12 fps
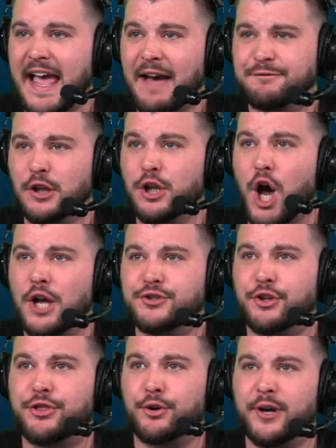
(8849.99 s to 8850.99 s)
have to launch
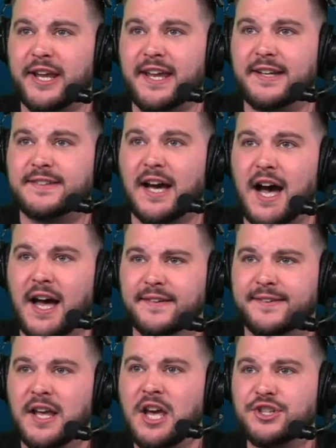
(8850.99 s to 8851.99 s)
a three. He does.